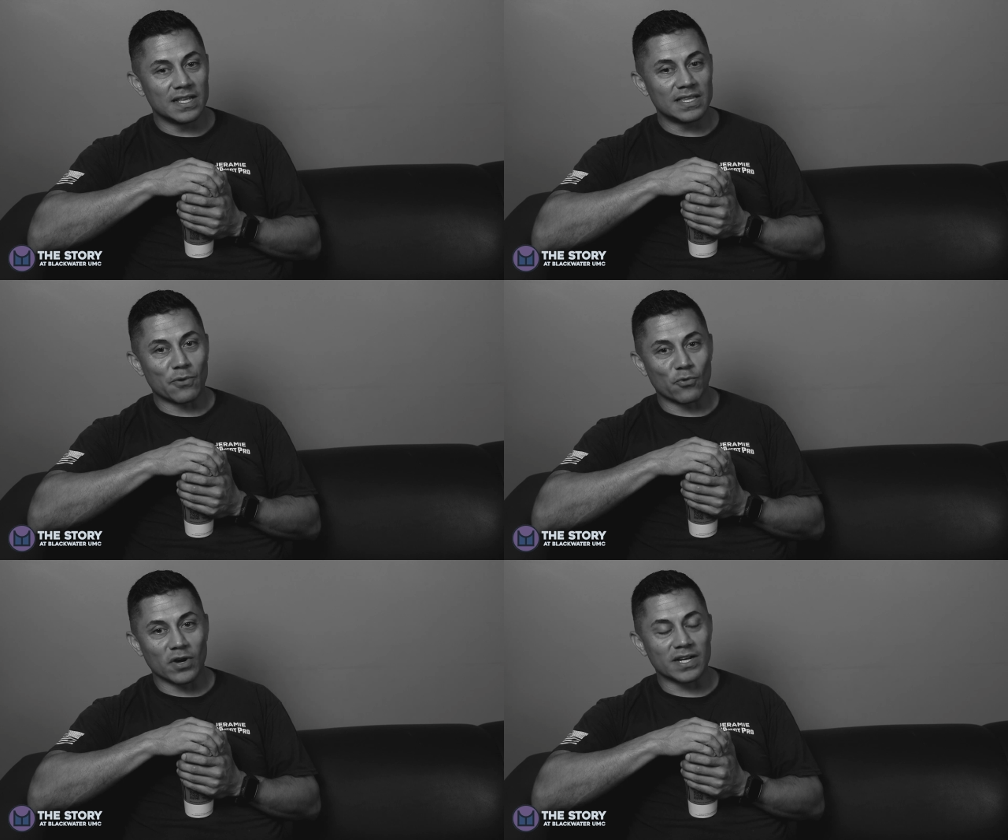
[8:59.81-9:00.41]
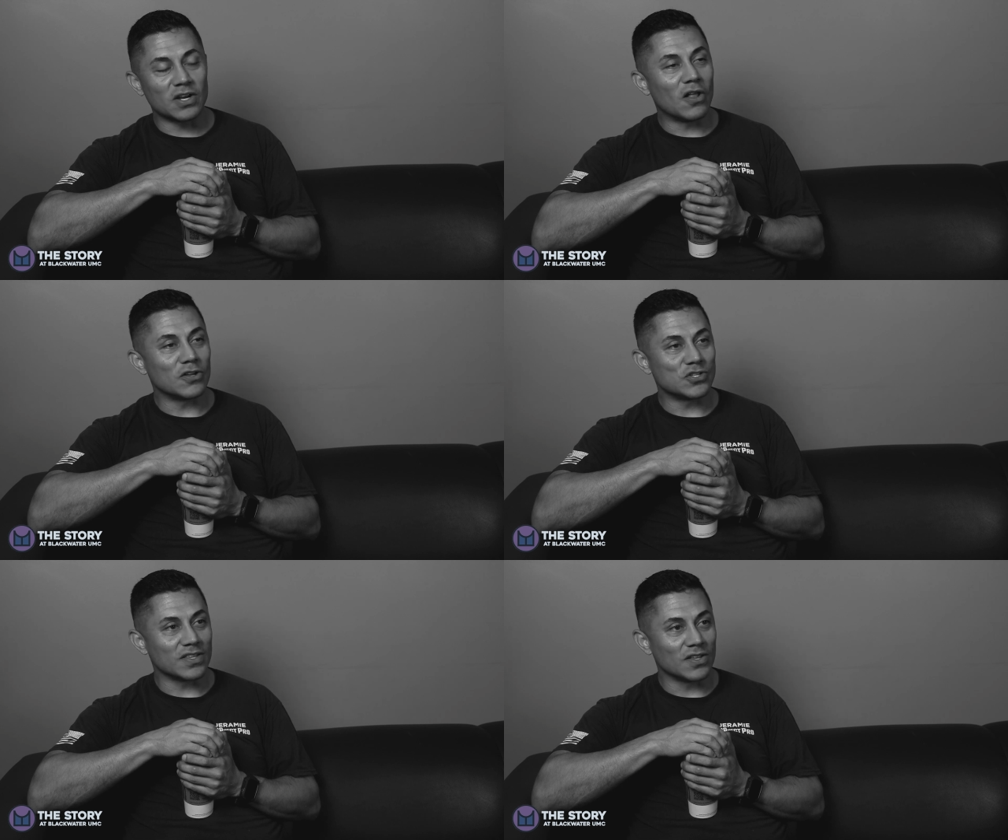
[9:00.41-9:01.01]
that we're
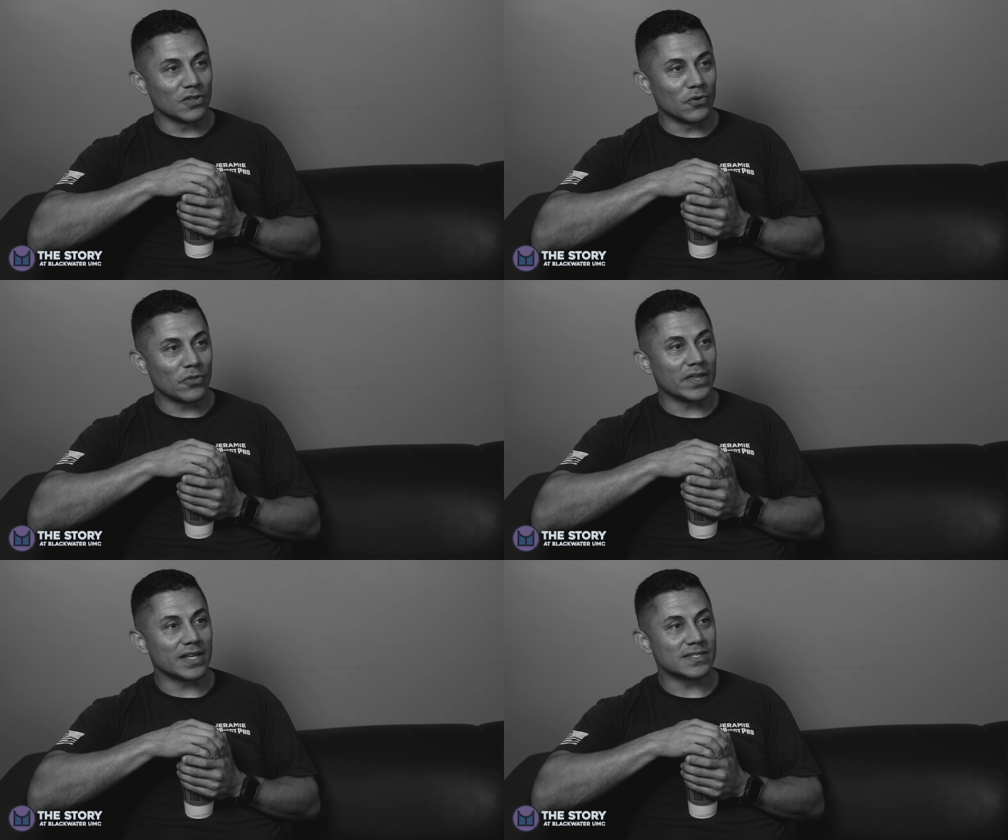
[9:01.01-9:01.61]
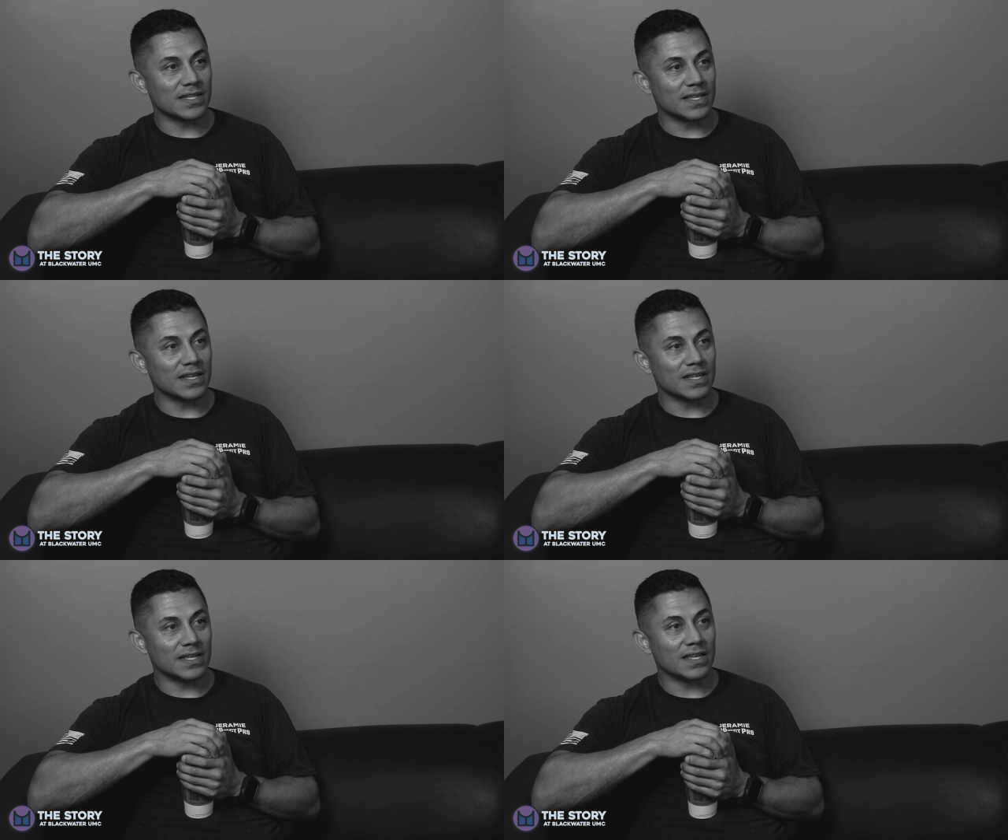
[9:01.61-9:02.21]
acknowledging the little things
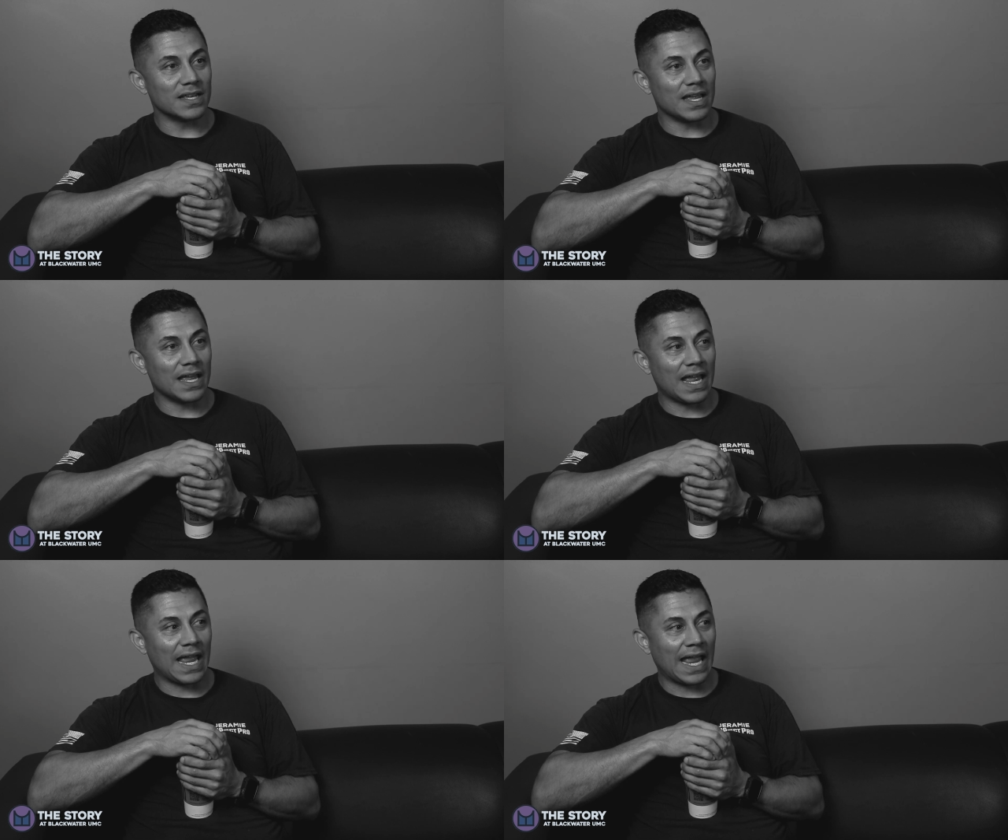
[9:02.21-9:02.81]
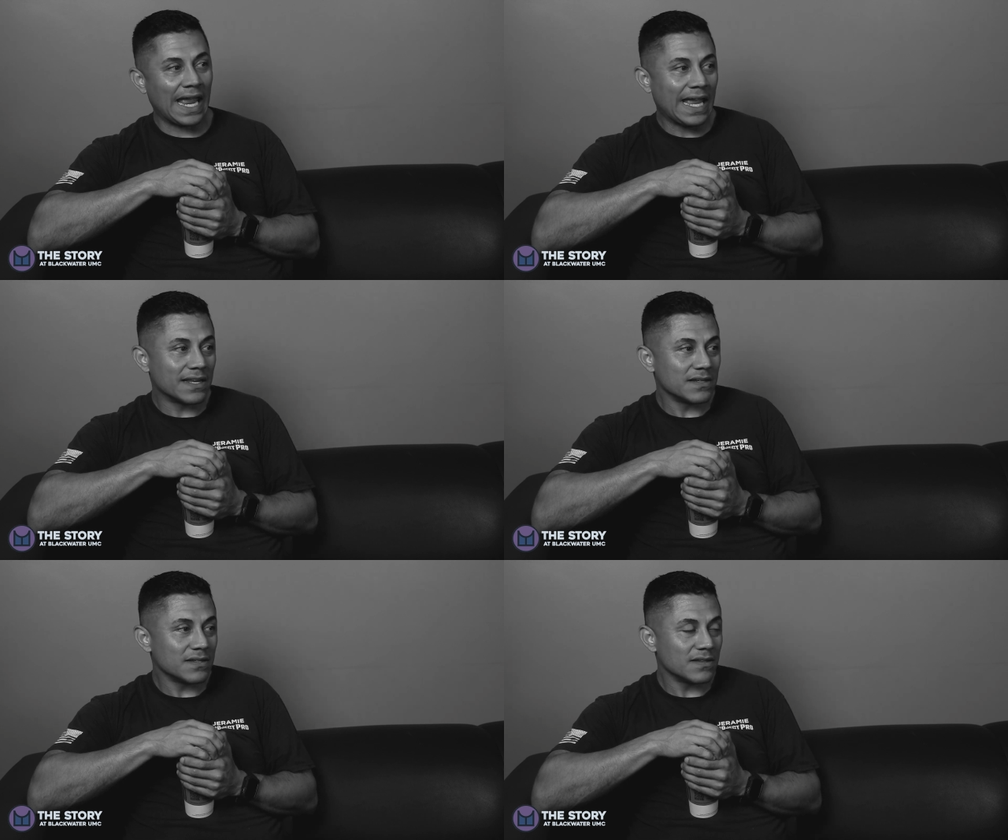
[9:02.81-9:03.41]

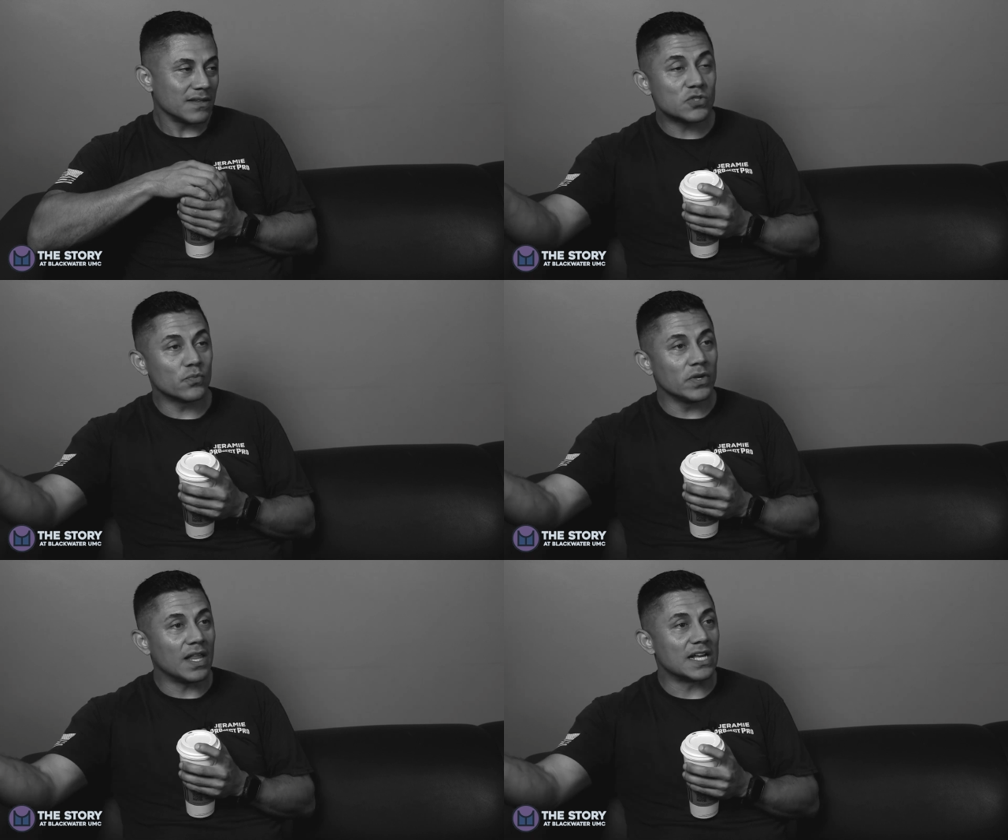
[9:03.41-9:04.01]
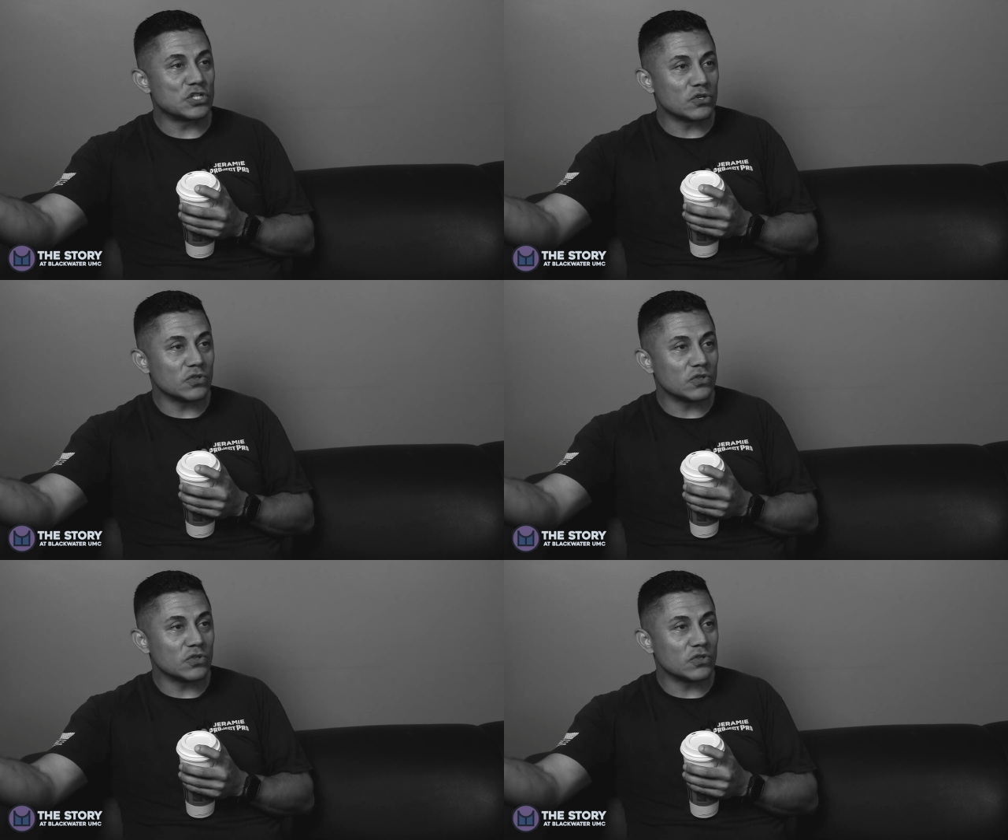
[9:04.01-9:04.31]
and just realize